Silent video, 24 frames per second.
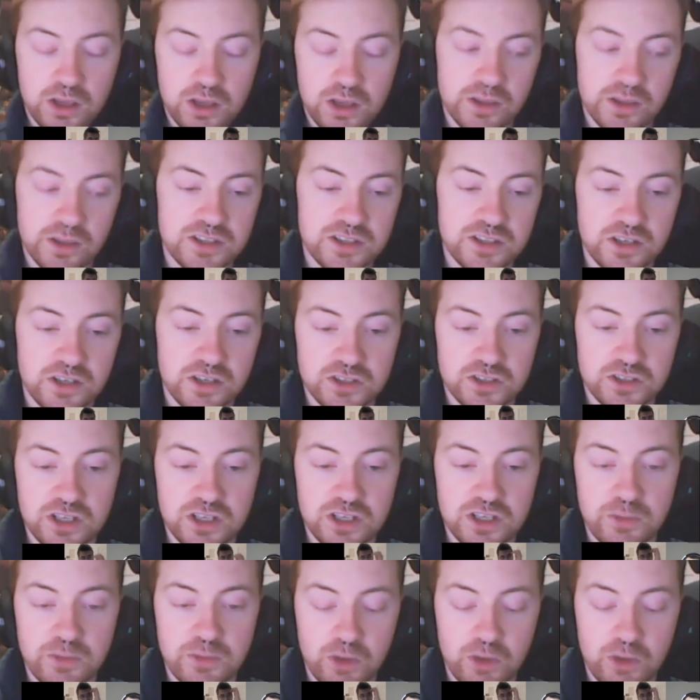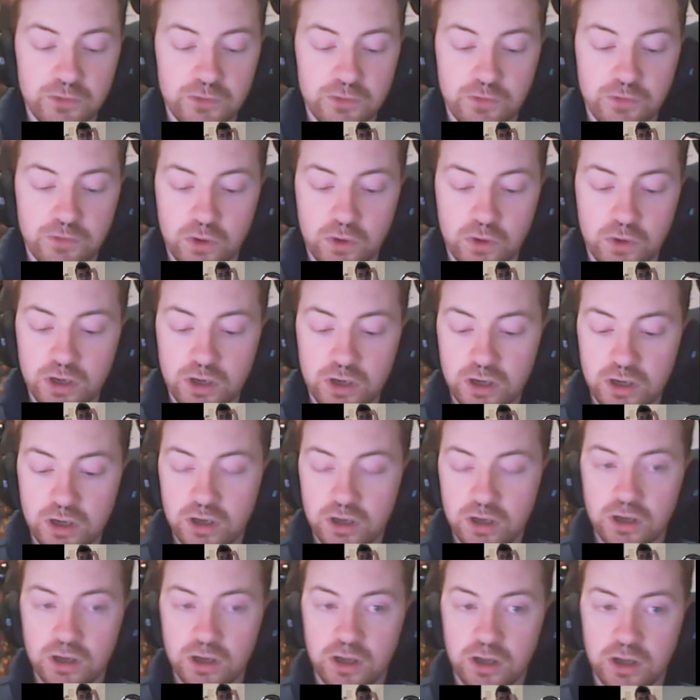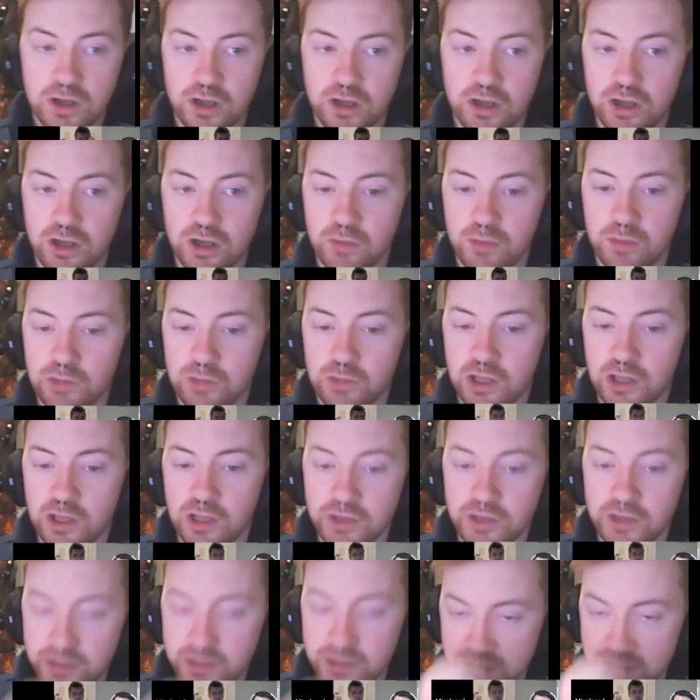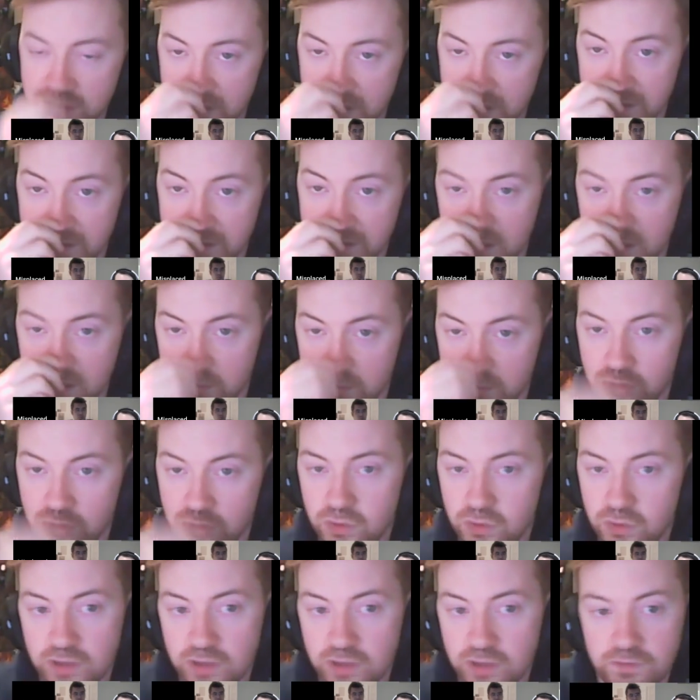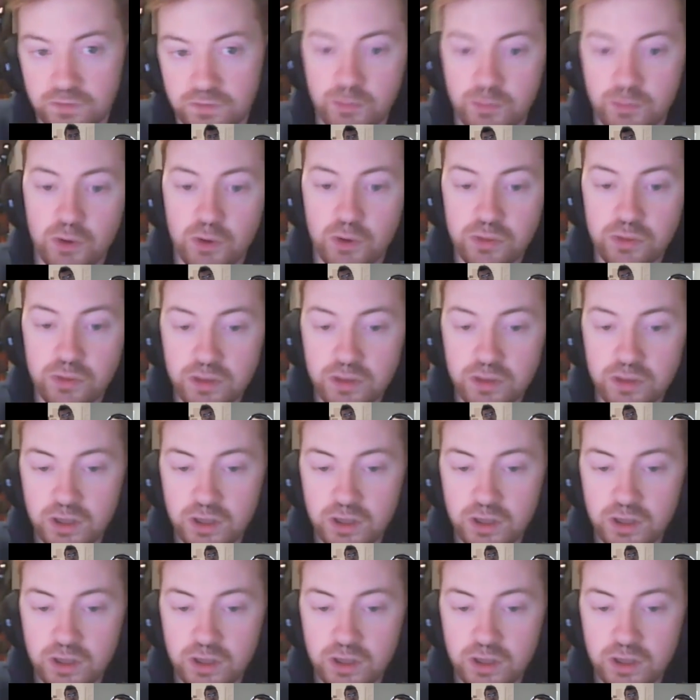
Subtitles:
They sent us an email before London saying that they would be doing it for both,